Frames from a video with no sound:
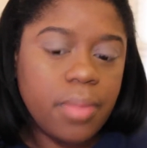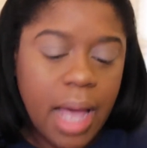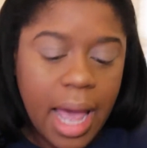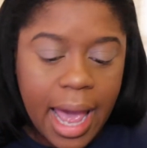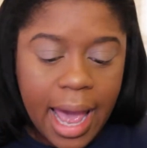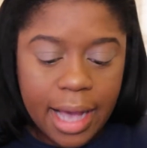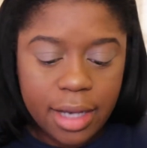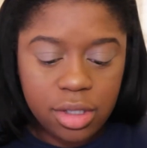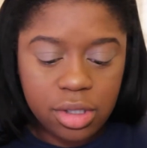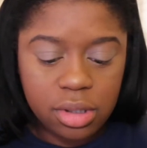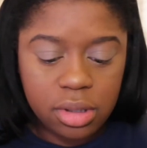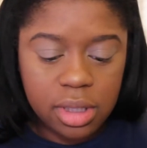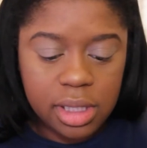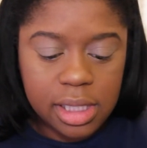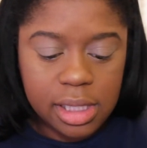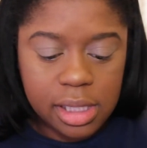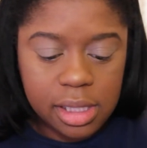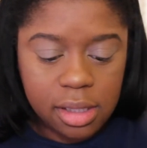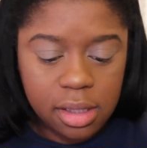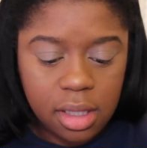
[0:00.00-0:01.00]

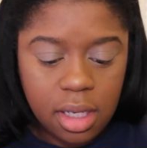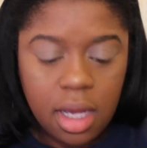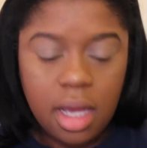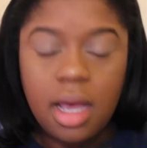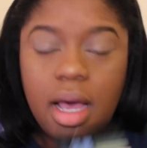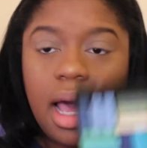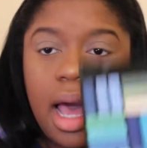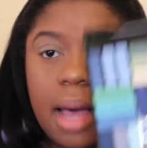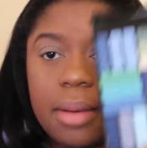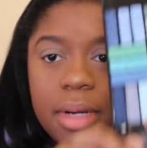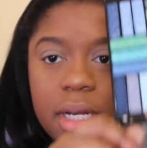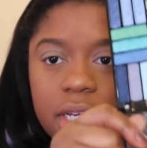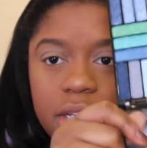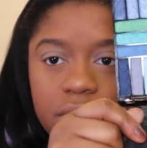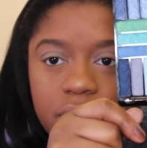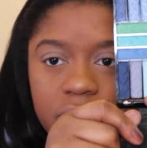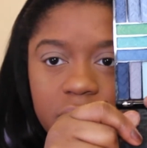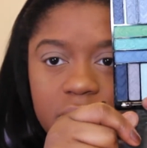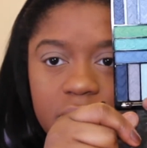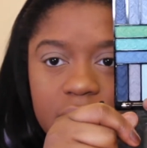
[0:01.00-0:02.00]
Actually, I'm gonna
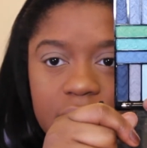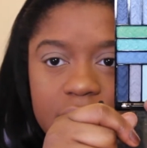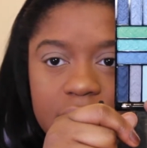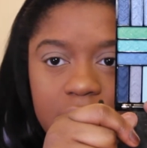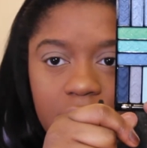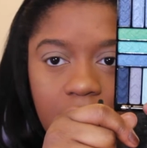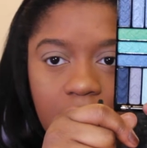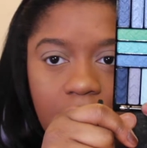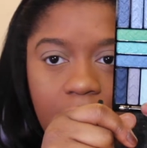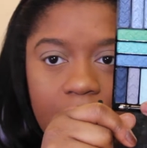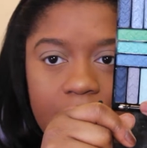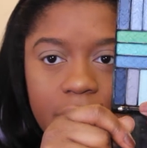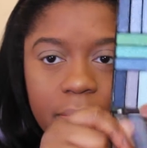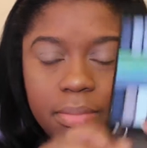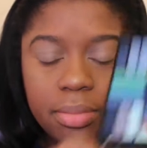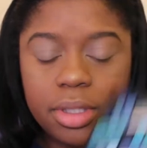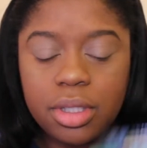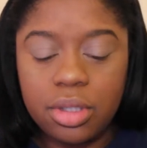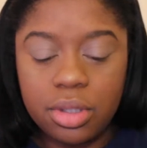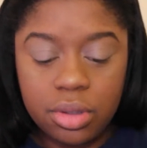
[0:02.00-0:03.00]
use this light
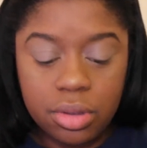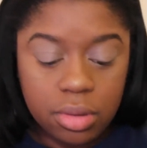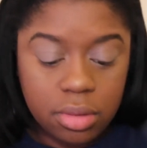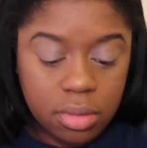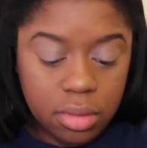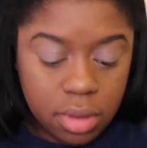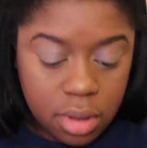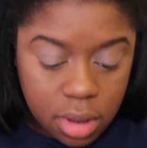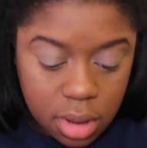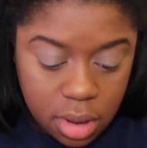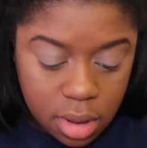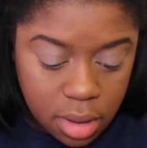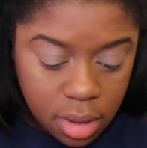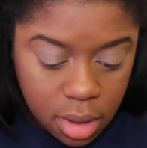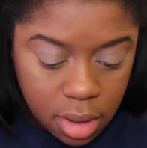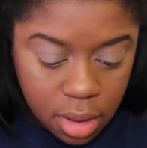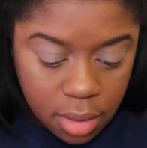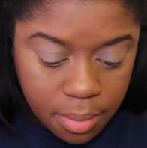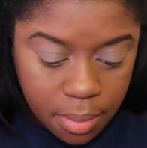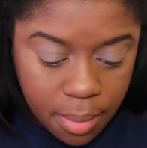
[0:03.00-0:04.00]
blue
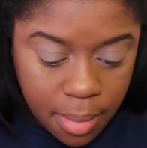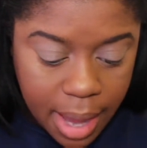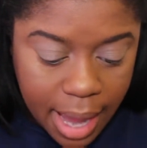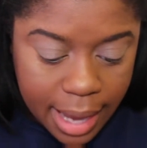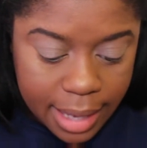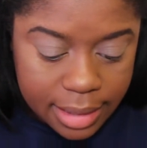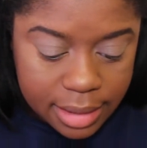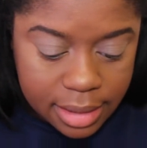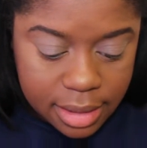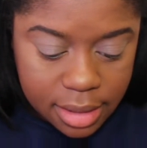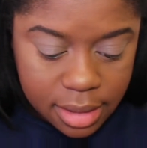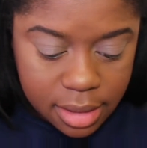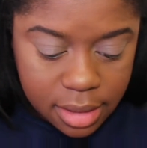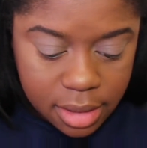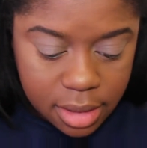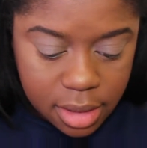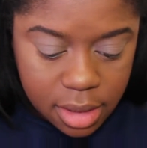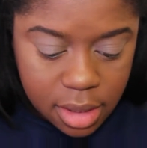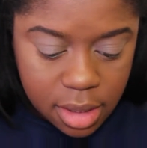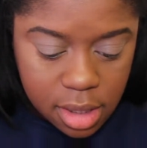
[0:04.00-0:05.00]
matte
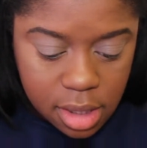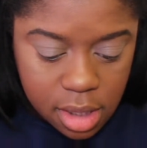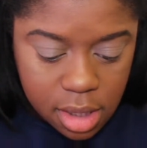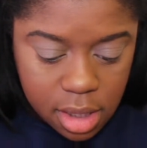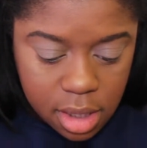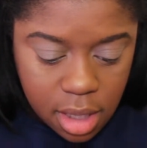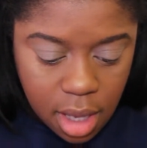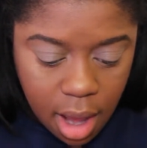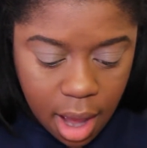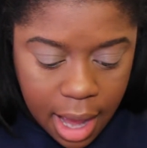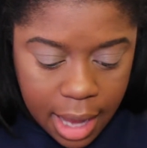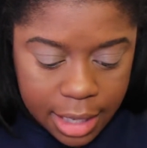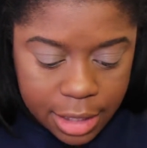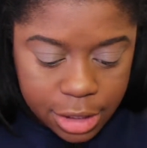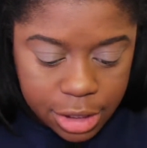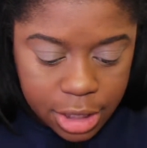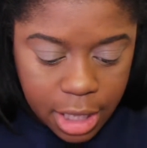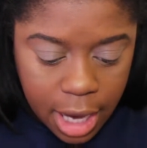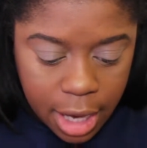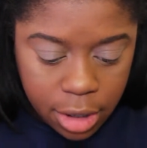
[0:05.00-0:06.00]

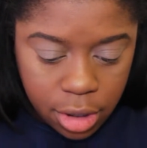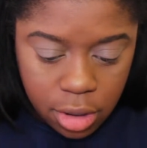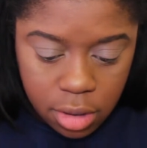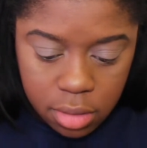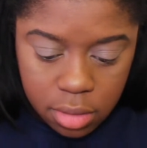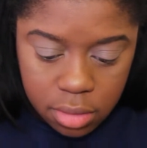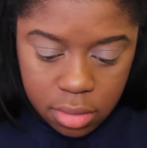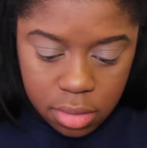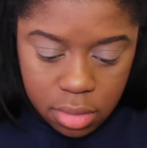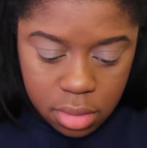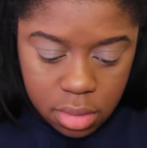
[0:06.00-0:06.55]
eyeshadow